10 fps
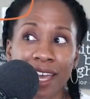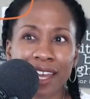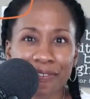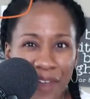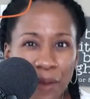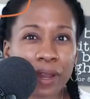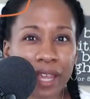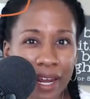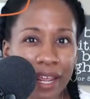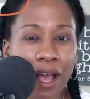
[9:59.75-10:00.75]
And yet they were
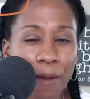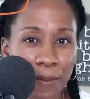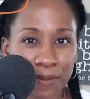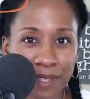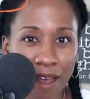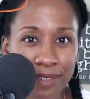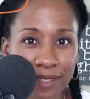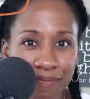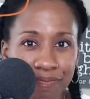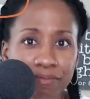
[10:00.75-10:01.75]
getting help
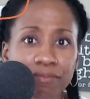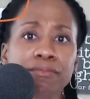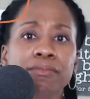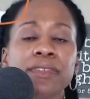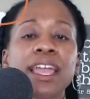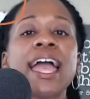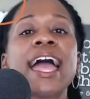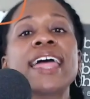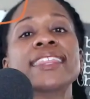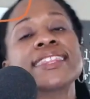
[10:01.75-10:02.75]
themselves.
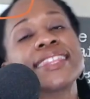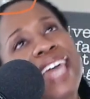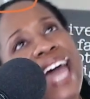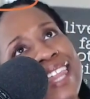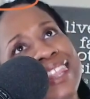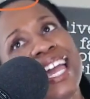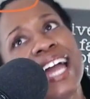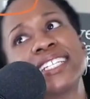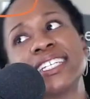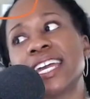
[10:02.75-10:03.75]
And then
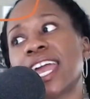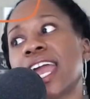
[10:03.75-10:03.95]
the idea